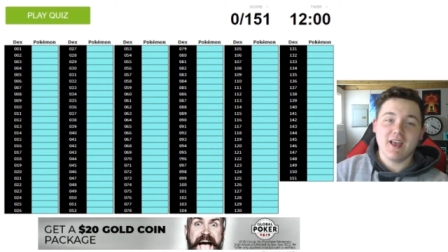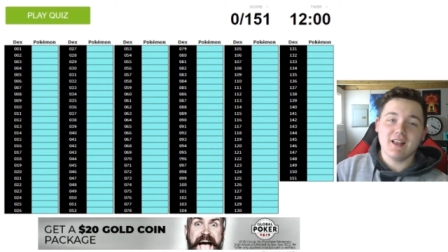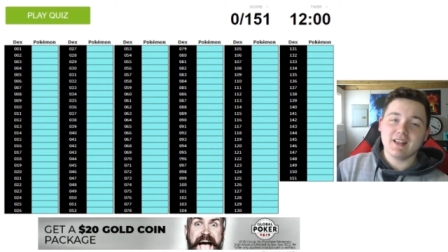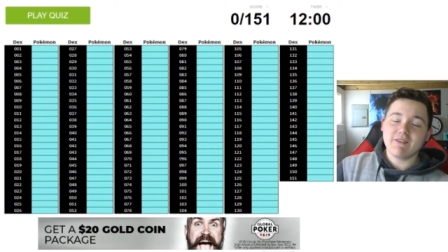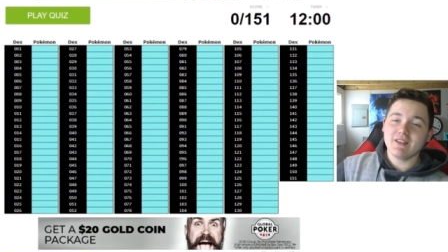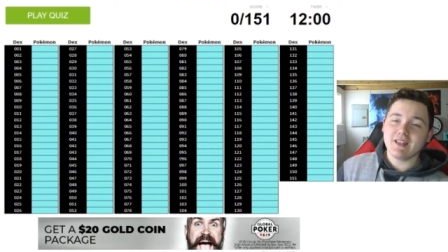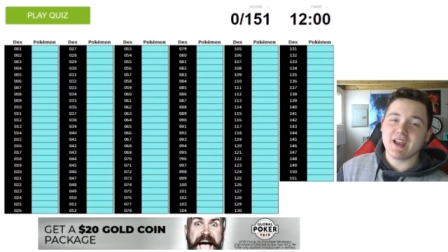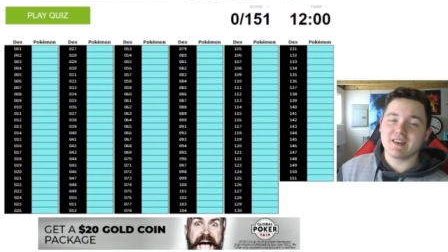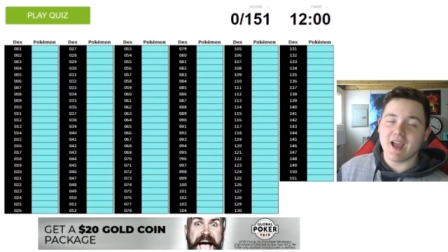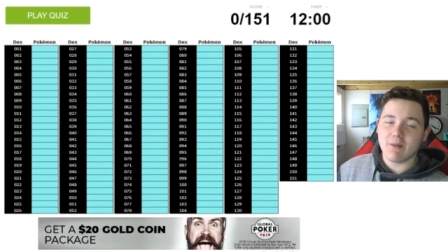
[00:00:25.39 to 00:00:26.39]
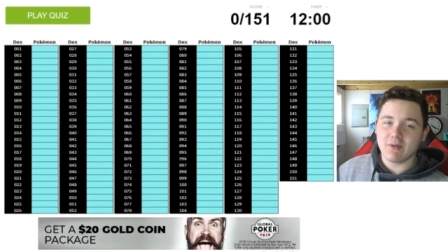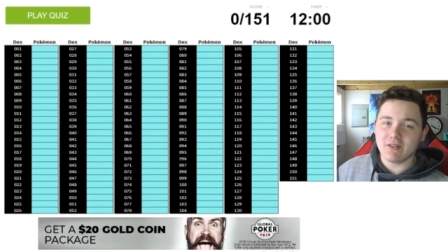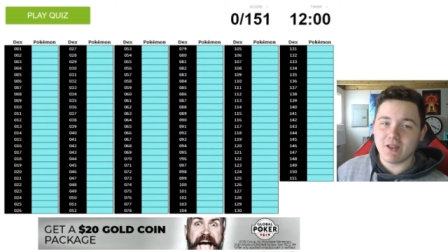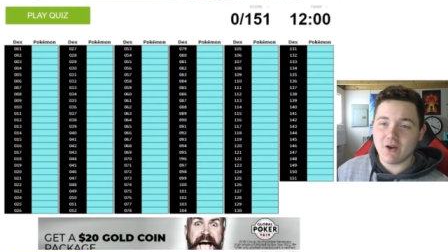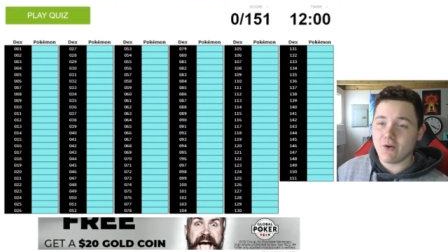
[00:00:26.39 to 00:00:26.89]
Leave a like down
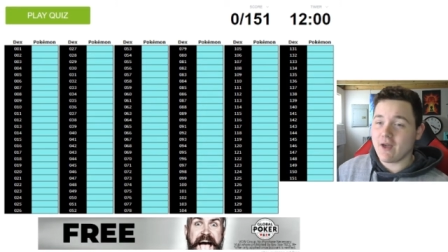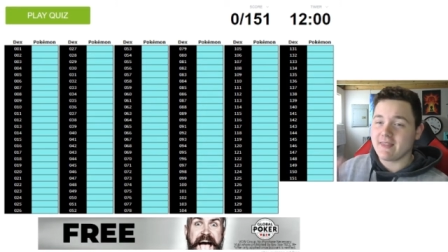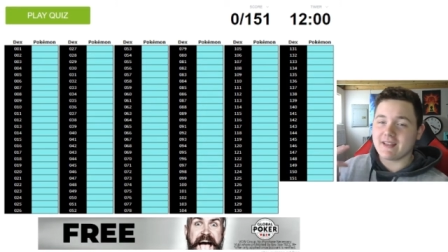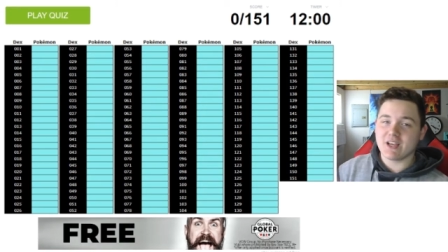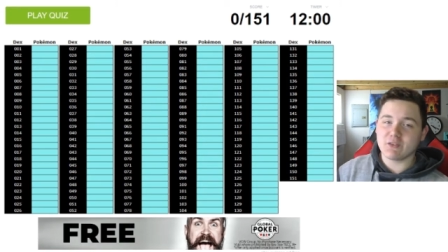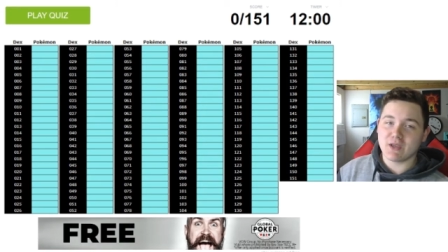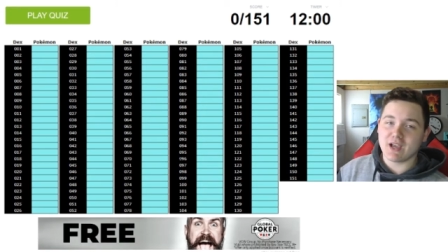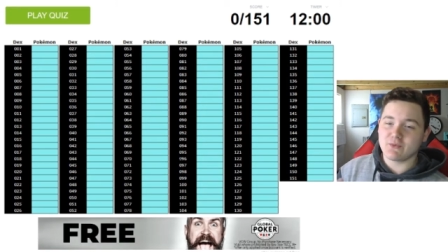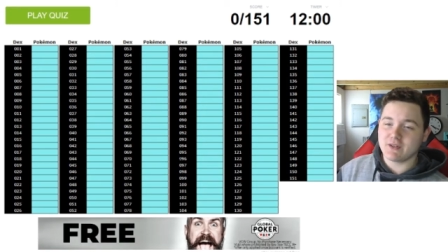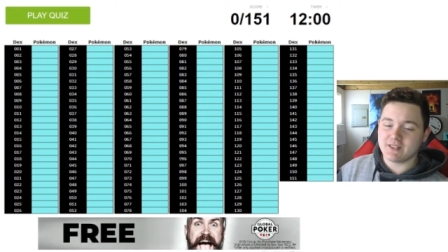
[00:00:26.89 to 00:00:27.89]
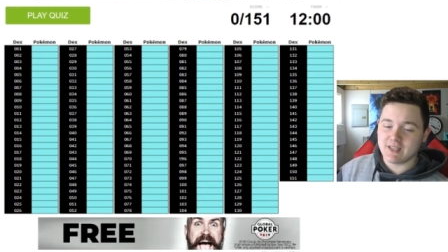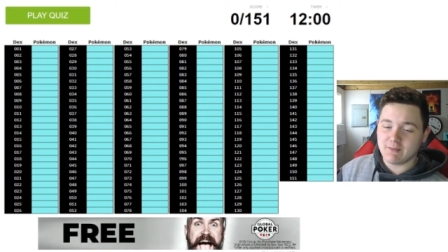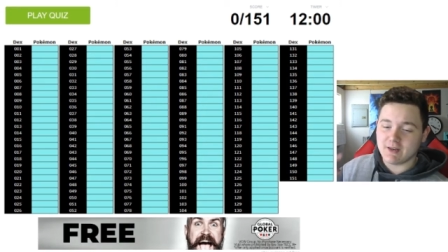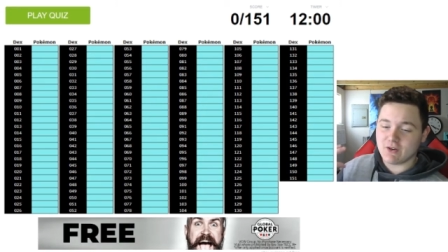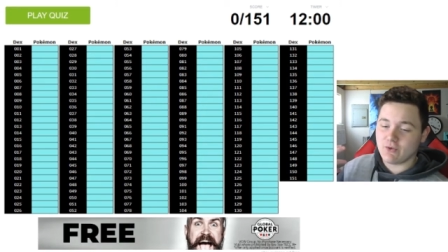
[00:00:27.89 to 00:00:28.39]
below, and that tells me you guys want to see me
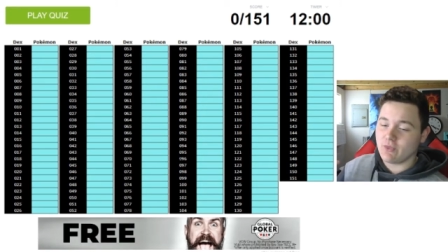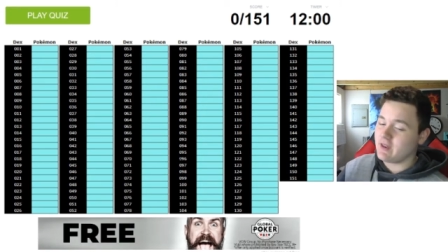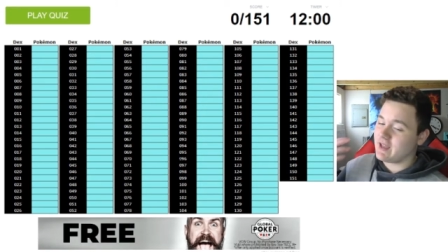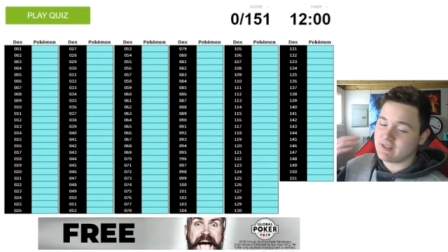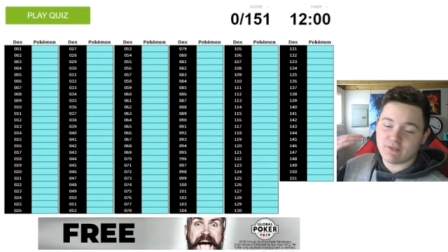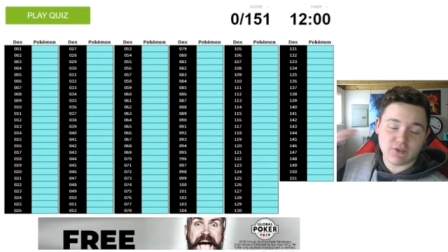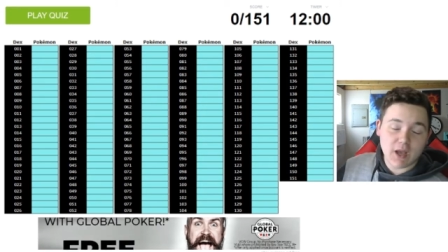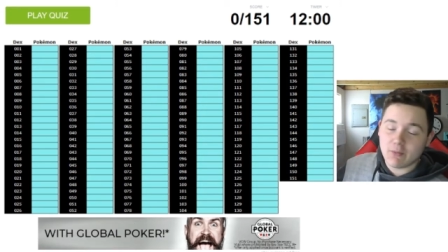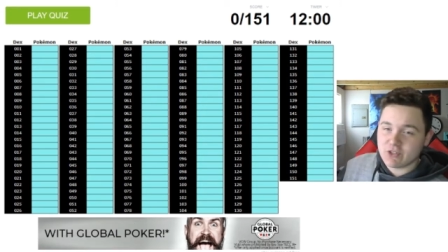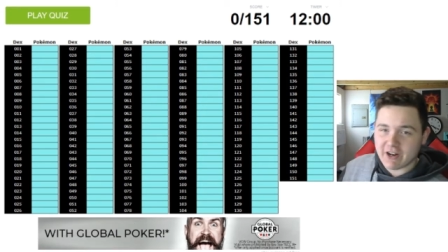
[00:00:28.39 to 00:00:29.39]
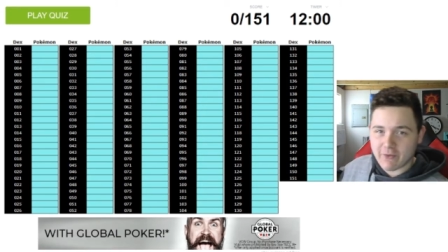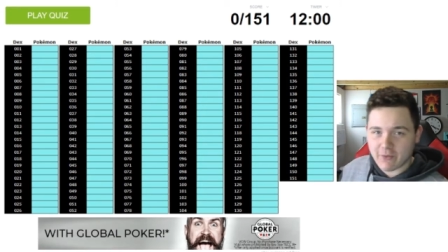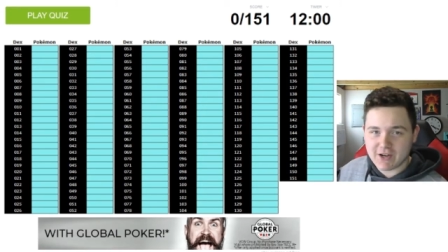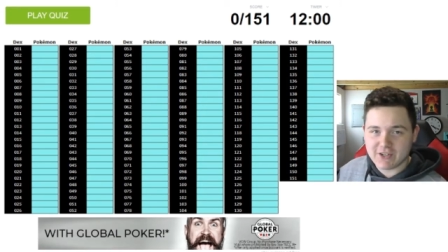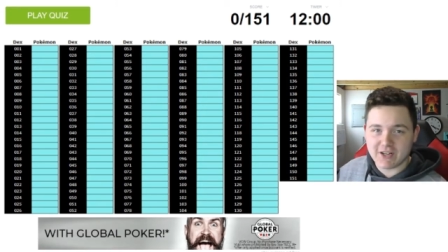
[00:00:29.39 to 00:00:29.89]
do the next couple
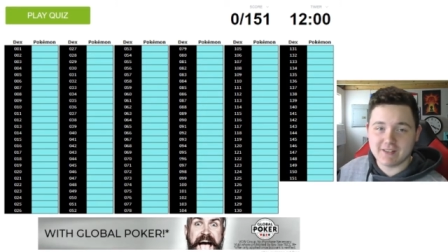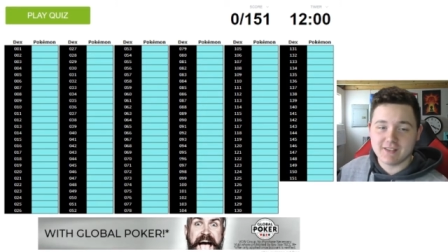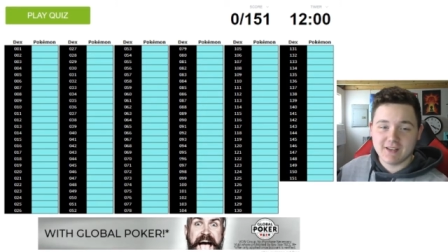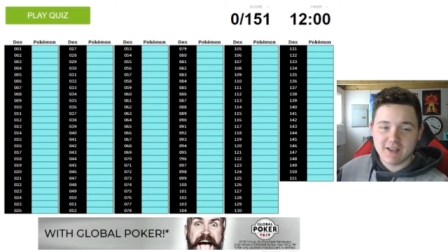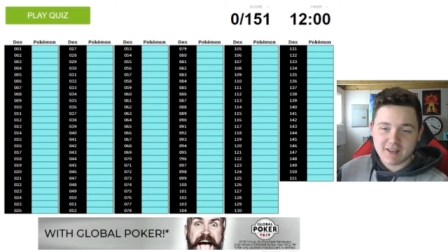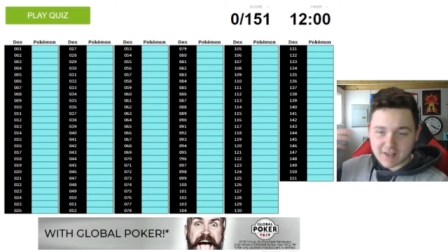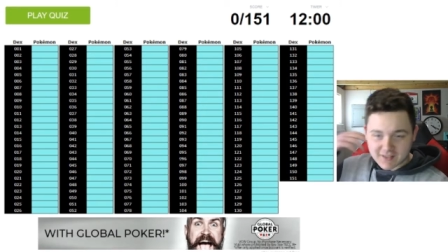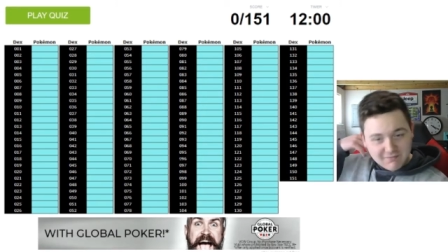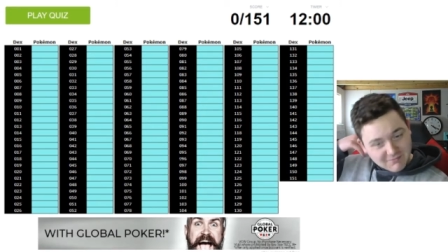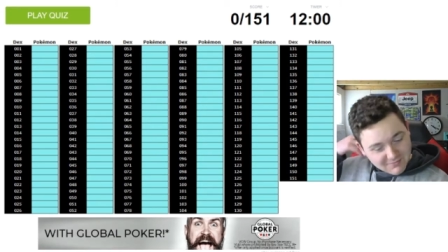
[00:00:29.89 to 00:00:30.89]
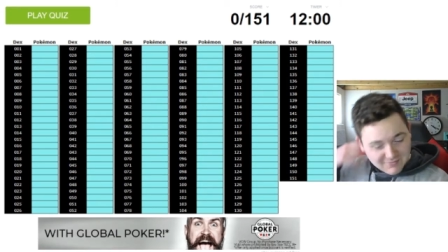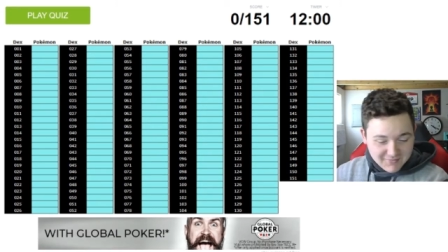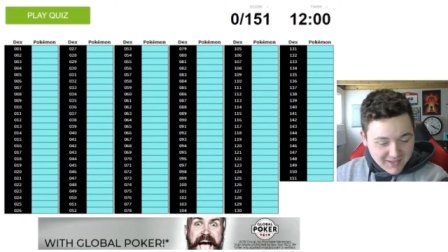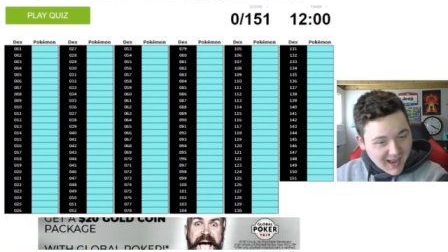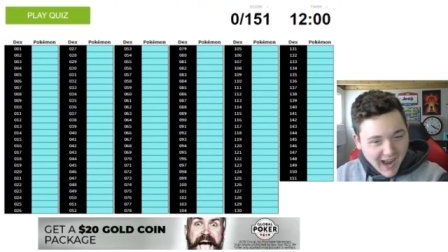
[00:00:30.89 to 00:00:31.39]
generations. Because
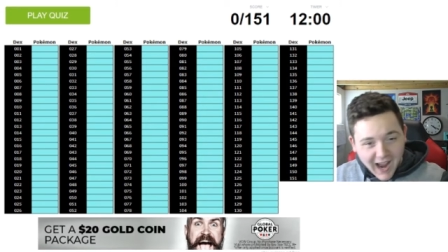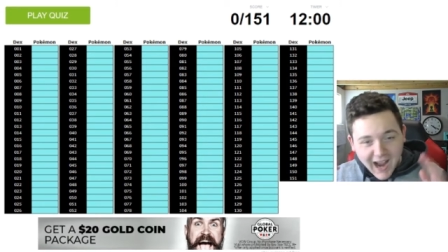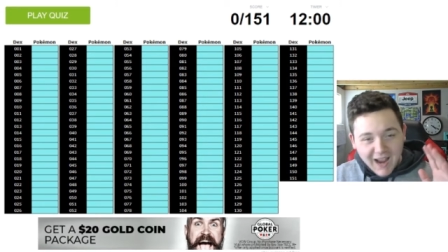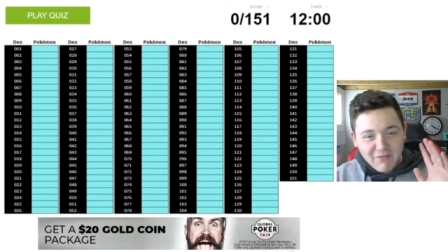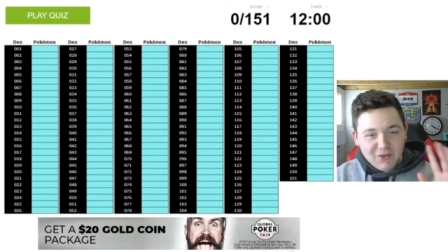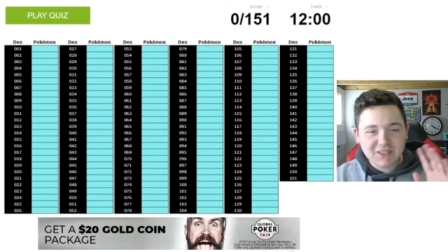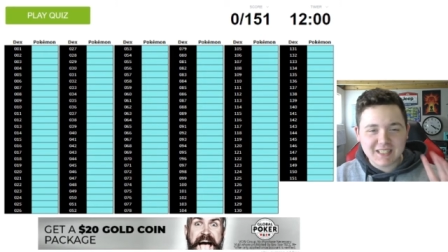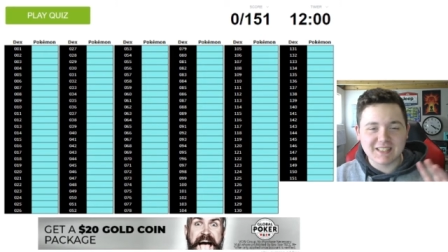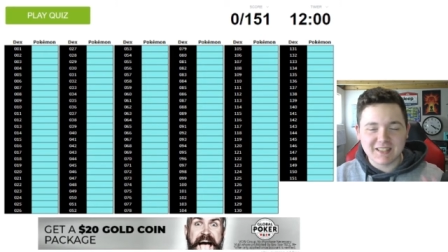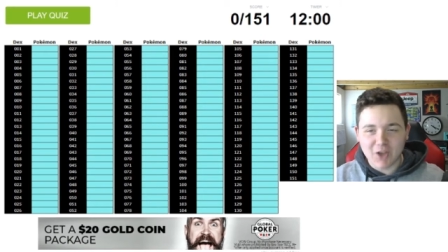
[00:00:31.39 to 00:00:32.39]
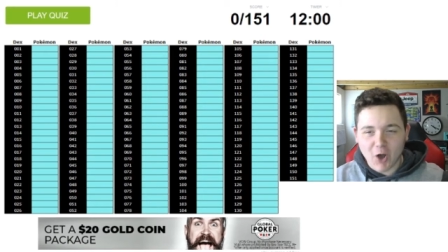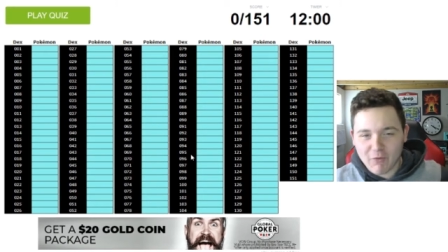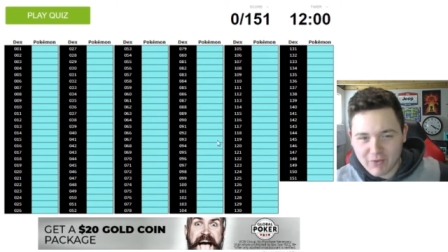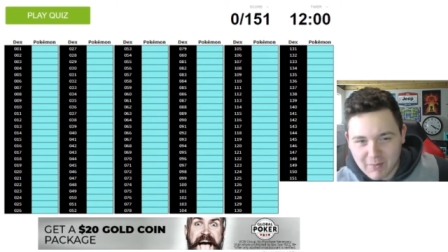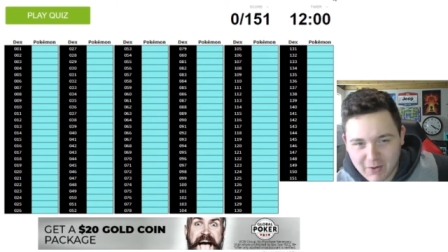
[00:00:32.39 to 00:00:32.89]
I feel decently
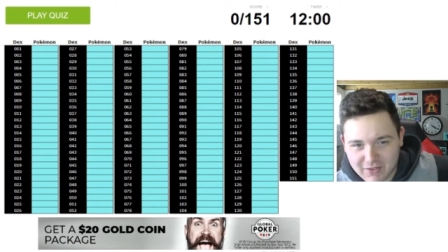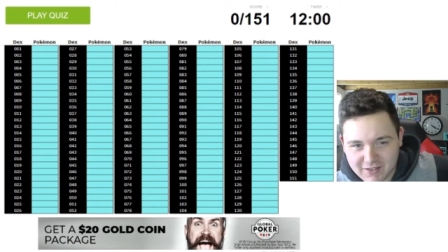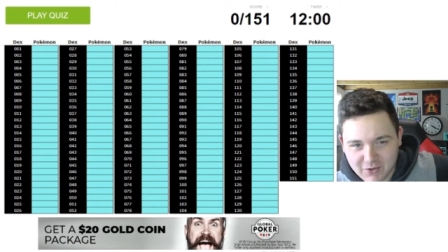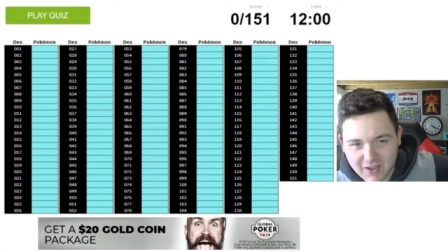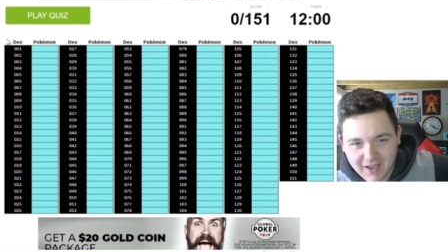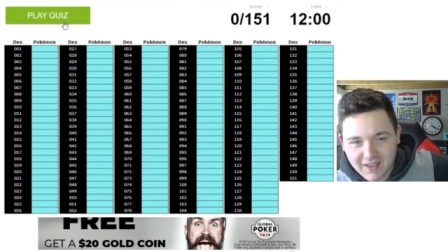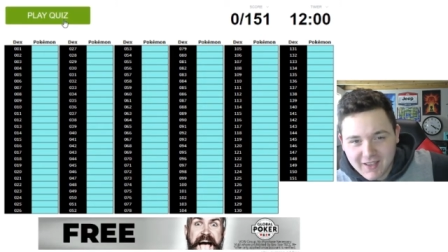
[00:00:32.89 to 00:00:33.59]
confident about this, okay?